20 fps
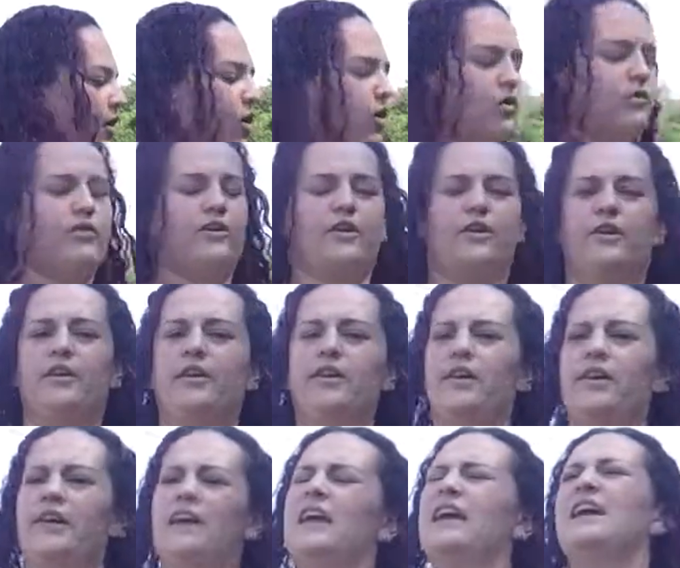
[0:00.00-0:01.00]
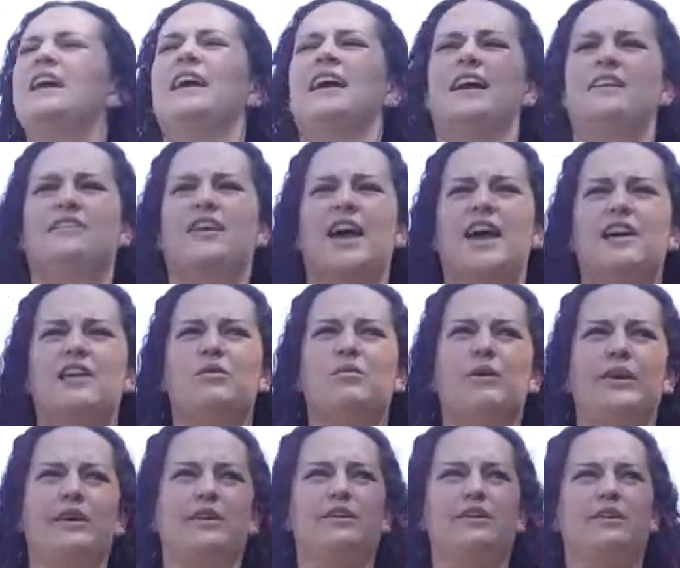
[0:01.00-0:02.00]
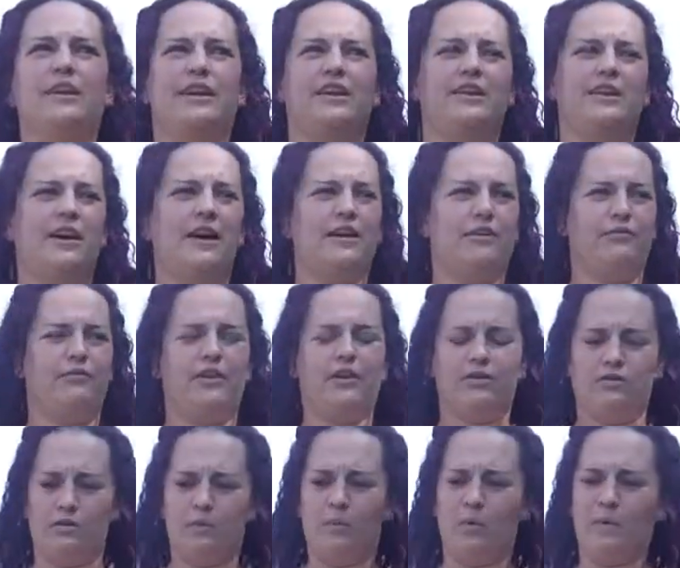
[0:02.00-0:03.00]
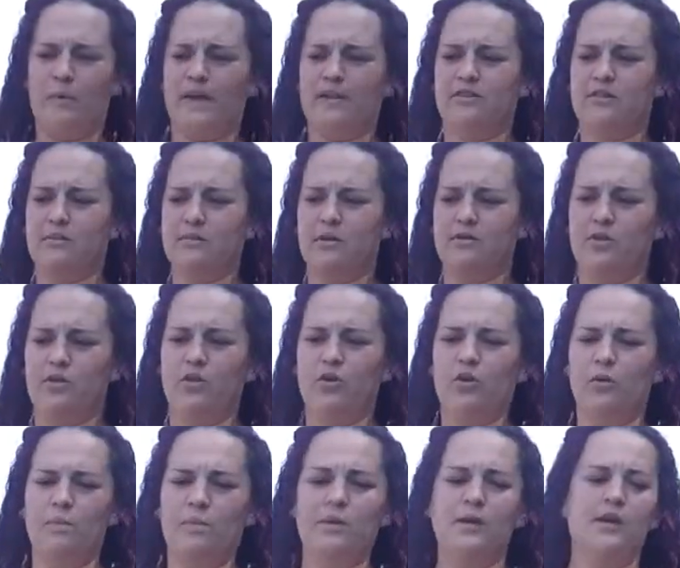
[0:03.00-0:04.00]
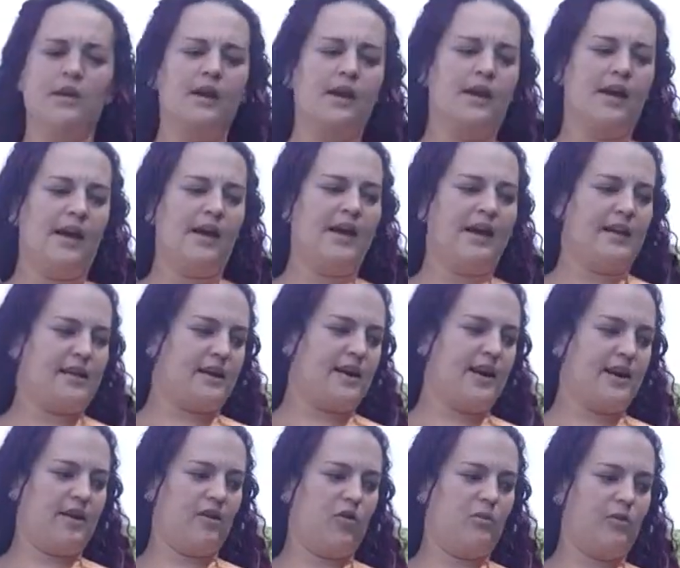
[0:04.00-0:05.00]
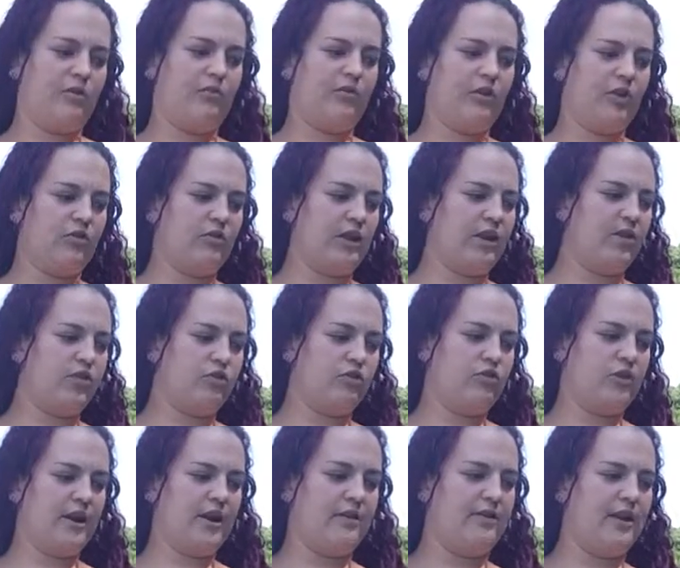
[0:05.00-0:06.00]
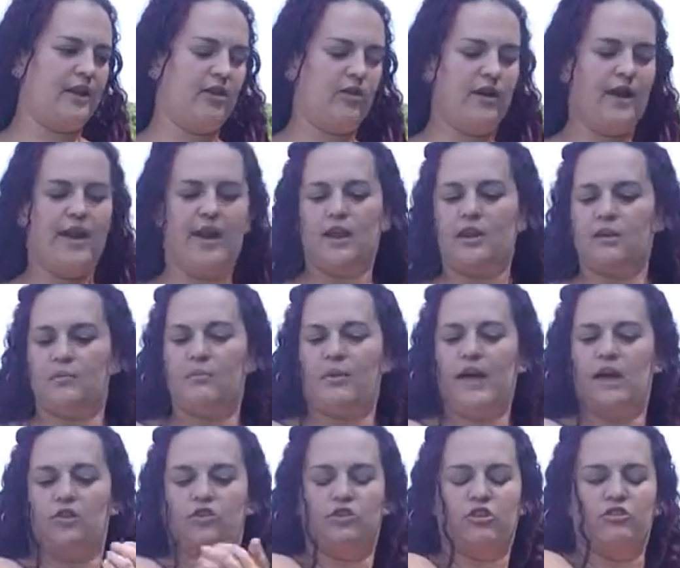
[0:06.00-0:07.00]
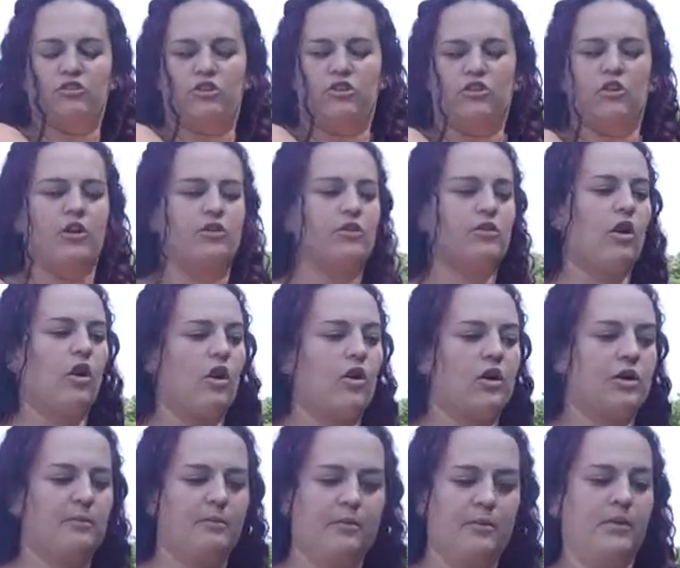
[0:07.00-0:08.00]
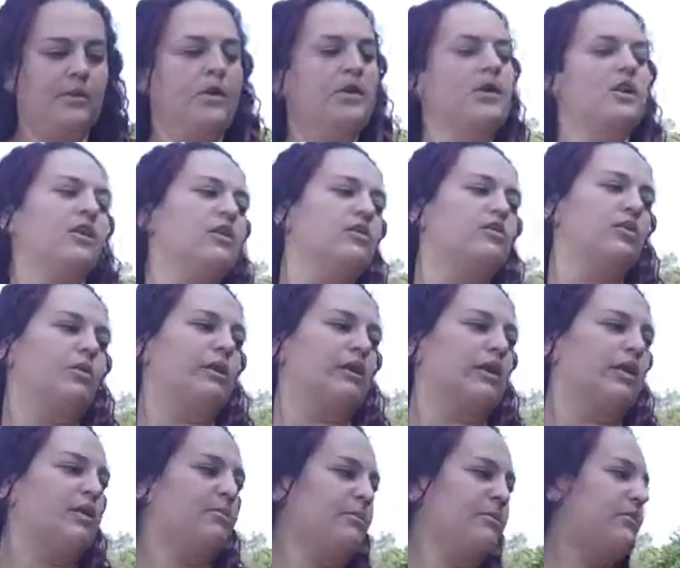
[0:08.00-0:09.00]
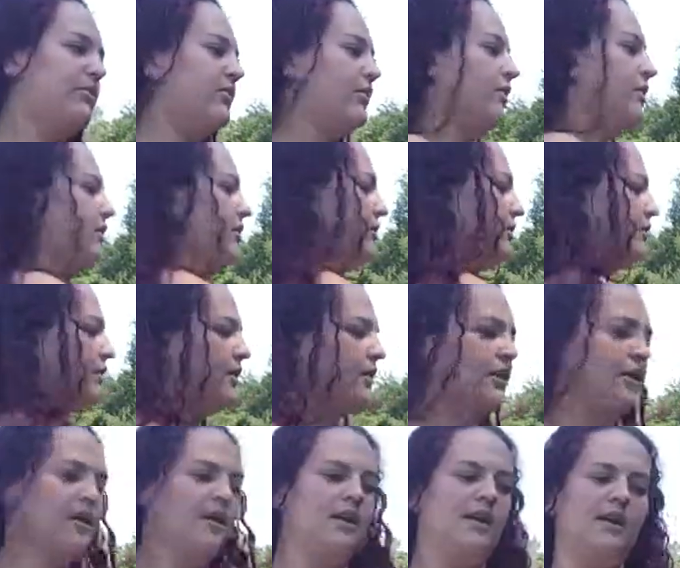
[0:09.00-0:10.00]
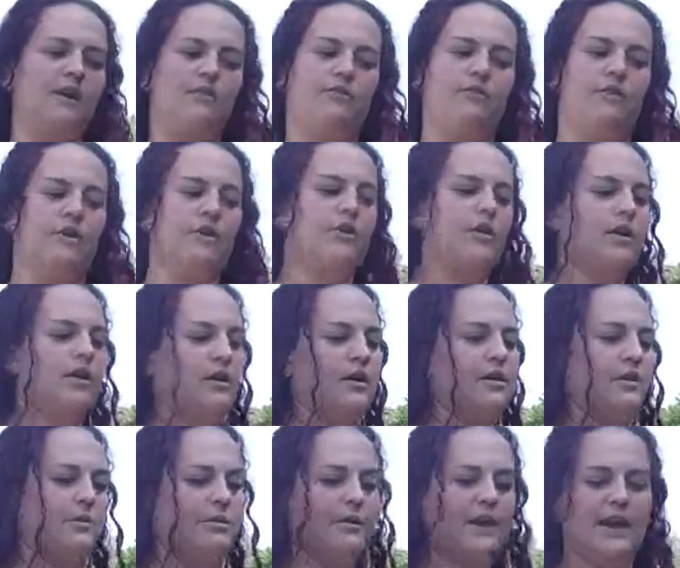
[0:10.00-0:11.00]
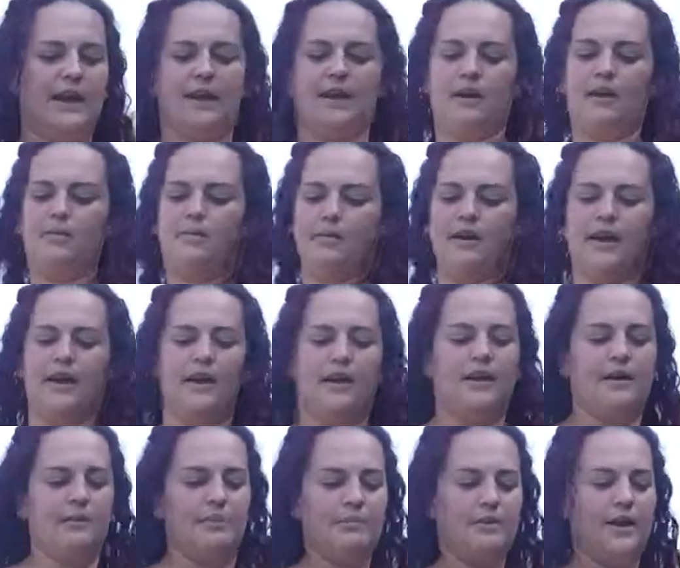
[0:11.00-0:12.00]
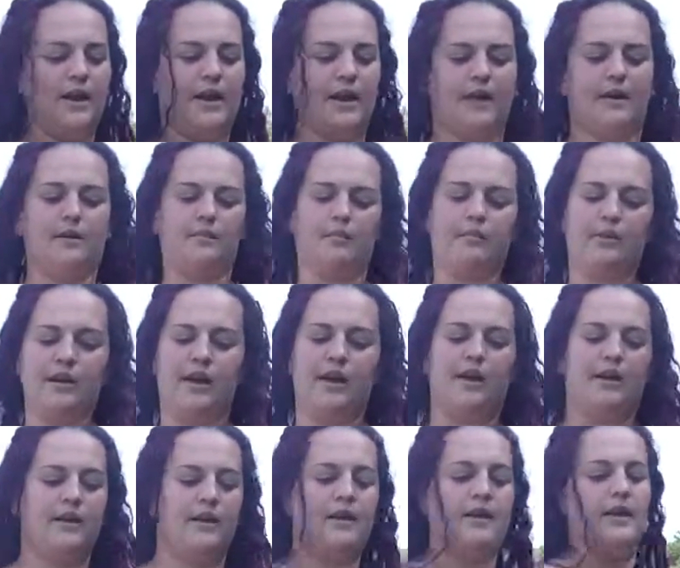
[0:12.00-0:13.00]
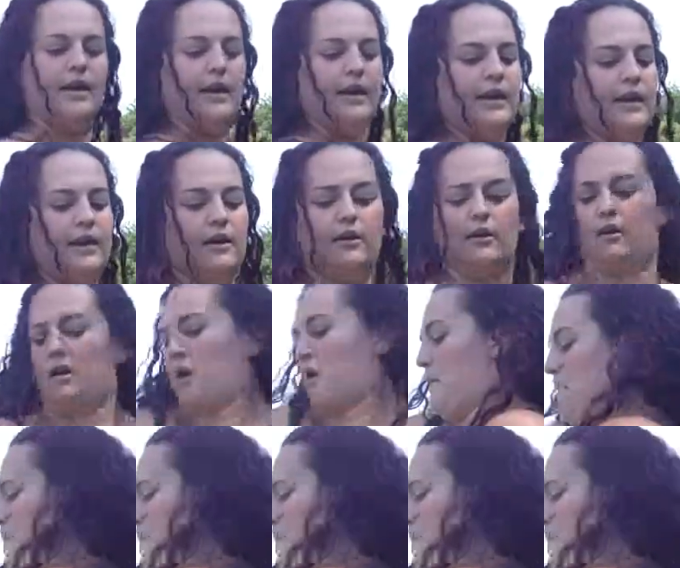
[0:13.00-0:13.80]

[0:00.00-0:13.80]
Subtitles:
over. It's kind of weird, like you got to feel the momentum of the hoop, and it kind of almost feels like you're trying to take your hand and pinch it to your other arm. So it comes, if you're going break, break, break, break, here,